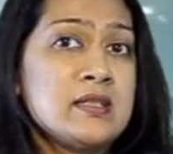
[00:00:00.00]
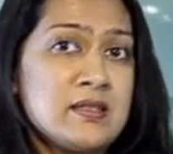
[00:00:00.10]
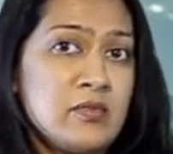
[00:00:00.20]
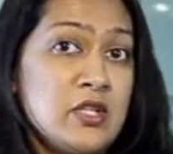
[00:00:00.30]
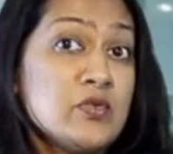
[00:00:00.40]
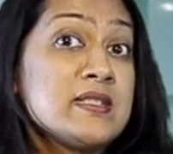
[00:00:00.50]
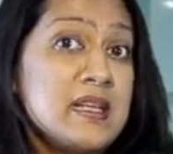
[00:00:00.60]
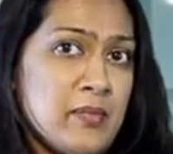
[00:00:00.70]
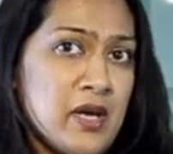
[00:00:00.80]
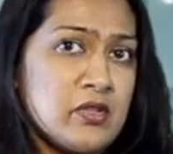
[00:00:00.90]
it is when you
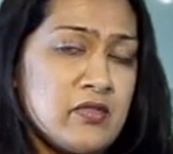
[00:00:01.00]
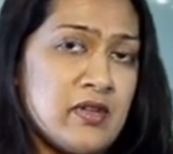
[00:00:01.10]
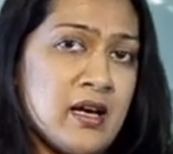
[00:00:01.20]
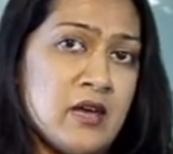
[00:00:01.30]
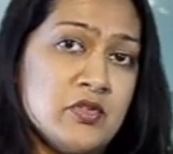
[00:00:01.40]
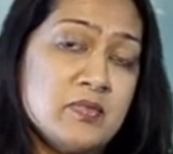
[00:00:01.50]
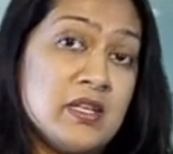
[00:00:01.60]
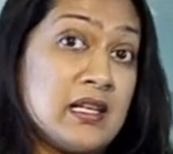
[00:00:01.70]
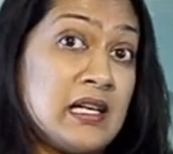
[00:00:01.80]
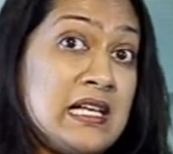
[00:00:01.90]
step out of the house,
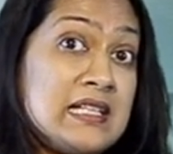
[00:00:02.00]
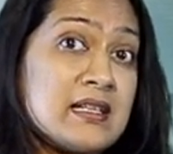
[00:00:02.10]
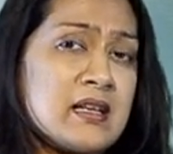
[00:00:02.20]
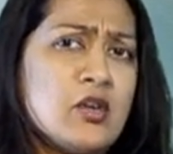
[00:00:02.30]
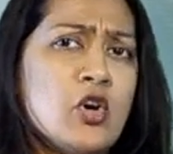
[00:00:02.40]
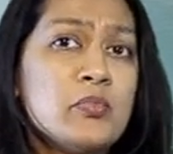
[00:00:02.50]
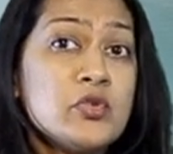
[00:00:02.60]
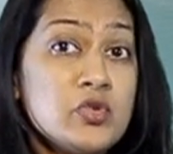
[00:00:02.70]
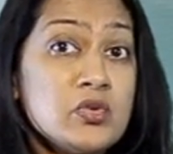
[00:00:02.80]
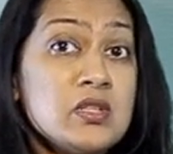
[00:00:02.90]
but at least there are
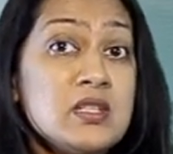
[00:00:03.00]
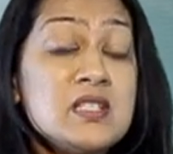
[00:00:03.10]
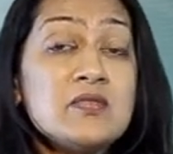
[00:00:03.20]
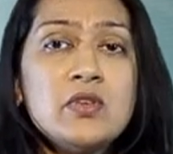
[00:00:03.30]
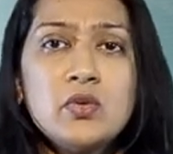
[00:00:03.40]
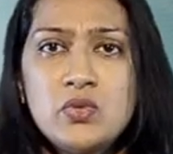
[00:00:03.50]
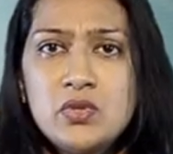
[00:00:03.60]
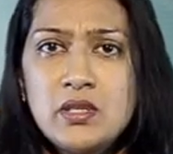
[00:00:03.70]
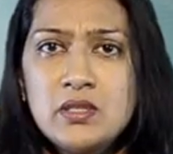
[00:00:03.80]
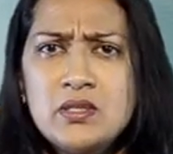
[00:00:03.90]
opportunities for you
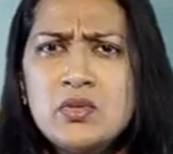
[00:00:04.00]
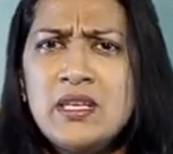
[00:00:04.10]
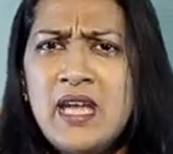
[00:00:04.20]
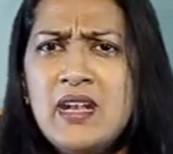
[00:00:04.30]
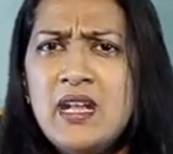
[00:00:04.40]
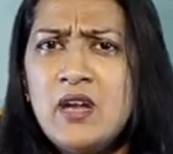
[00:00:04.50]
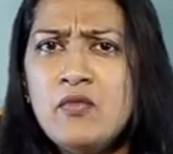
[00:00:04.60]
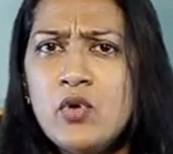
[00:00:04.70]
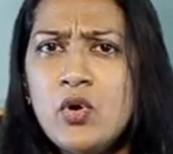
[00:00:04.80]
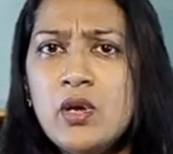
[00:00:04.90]
to learn. So get
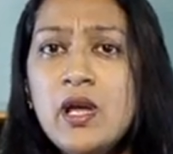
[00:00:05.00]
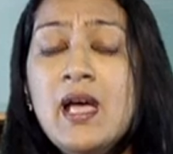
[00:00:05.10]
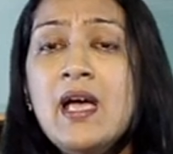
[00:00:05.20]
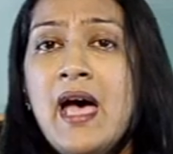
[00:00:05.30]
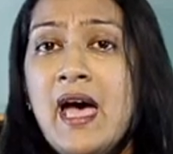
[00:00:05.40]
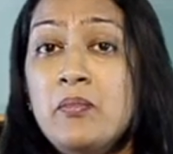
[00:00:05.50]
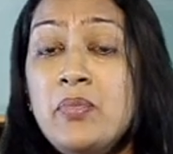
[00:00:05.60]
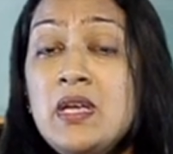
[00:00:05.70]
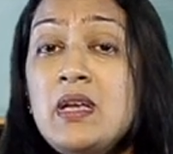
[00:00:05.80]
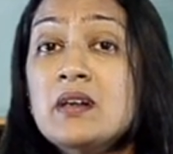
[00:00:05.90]
involved
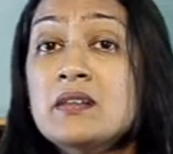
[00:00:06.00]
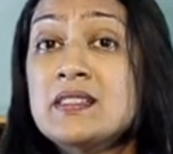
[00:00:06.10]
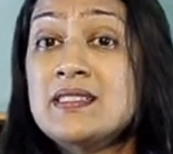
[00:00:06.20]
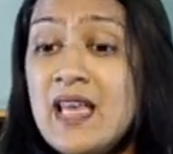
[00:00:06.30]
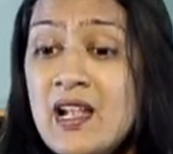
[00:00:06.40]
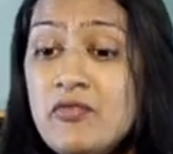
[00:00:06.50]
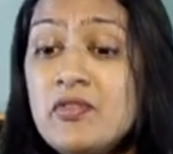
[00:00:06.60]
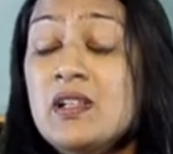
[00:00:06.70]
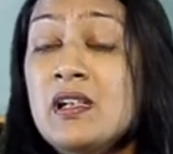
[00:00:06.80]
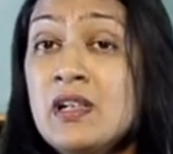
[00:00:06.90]
and be a
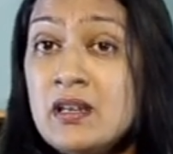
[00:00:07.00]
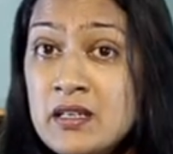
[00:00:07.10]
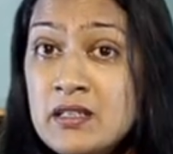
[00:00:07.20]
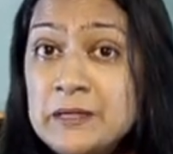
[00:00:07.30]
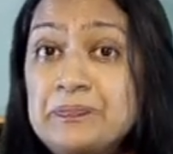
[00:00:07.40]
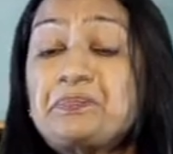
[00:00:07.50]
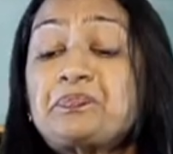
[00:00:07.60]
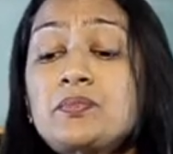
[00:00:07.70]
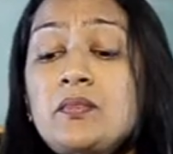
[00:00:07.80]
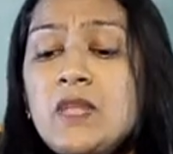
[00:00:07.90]
self-learner.
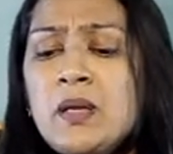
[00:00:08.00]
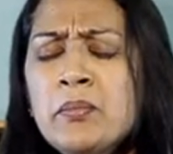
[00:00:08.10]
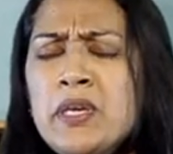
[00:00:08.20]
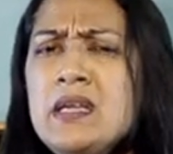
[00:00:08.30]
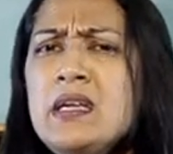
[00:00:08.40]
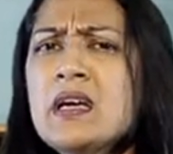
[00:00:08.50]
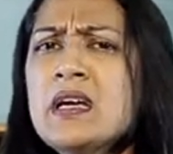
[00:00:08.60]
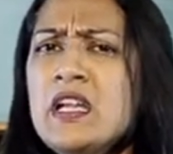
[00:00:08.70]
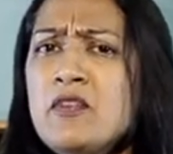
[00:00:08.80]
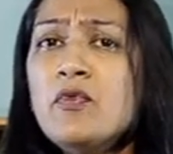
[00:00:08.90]
Be
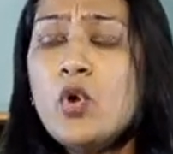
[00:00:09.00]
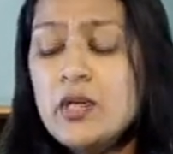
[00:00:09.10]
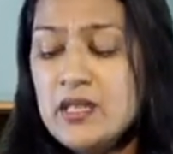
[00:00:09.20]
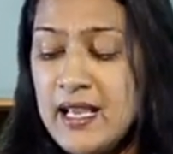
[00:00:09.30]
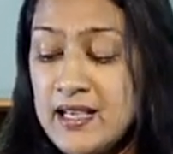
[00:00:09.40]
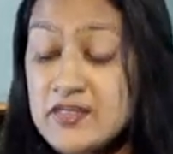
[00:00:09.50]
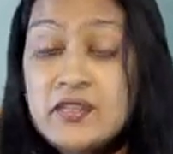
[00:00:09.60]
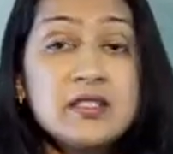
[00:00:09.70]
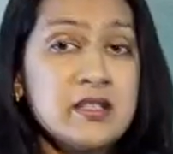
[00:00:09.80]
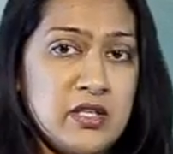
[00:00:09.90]
involved in
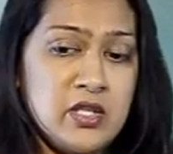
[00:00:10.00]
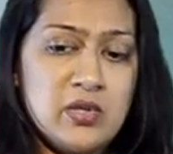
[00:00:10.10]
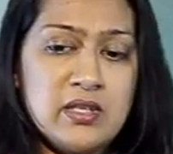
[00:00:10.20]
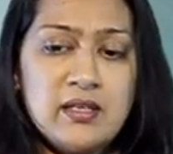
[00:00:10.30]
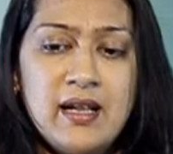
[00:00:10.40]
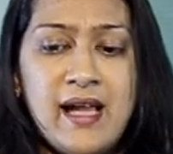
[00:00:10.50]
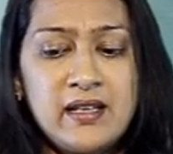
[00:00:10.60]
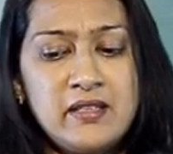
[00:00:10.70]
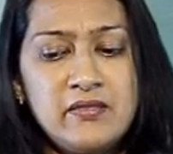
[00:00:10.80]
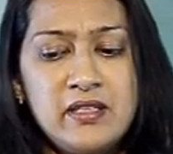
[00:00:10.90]
extracurricular
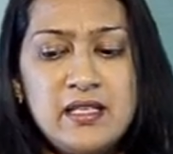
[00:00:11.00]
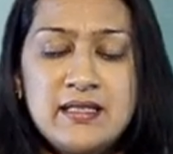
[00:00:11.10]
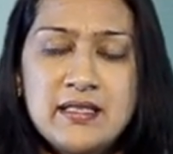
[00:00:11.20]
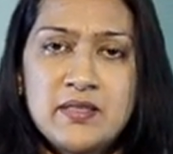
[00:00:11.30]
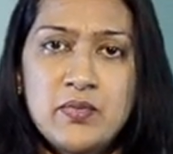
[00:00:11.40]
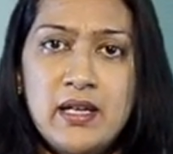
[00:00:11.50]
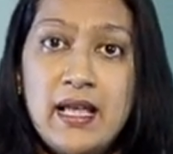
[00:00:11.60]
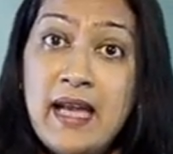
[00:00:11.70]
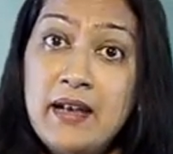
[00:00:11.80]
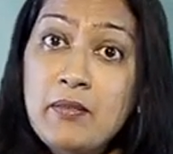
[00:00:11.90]
activities as
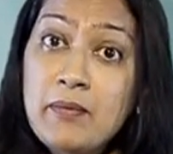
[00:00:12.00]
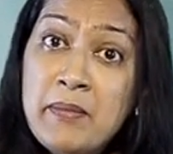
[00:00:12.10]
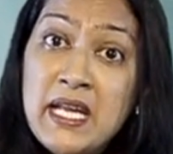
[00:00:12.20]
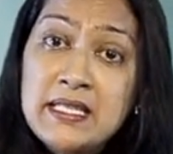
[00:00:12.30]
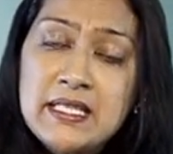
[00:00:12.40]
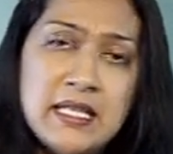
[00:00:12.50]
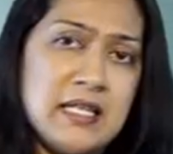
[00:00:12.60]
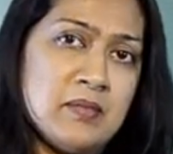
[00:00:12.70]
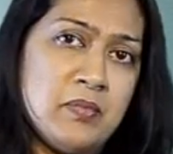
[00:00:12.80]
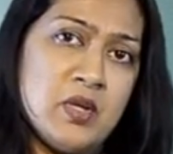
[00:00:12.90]
well and
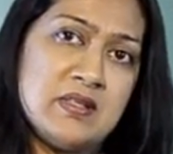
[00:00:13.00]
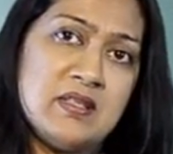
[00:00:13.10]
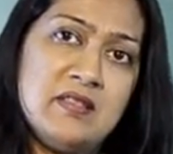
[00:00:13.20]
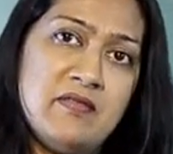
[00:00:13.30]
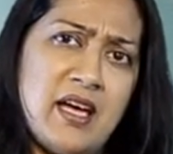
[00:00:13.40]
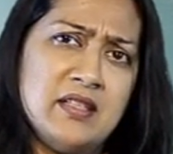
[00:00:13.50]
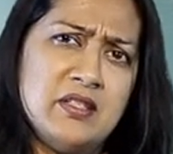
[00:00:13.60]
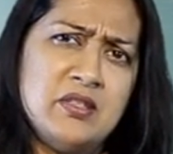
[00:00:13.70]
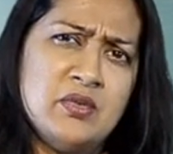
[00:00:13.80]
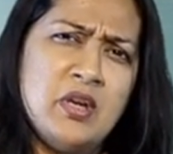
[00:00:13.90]
maintain a positive
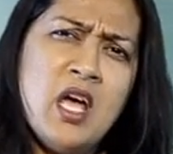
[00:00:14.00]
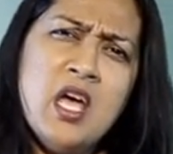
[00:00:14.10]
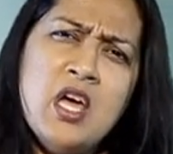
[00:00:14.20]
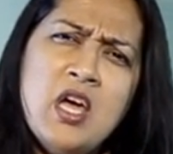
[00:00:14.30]
attitude.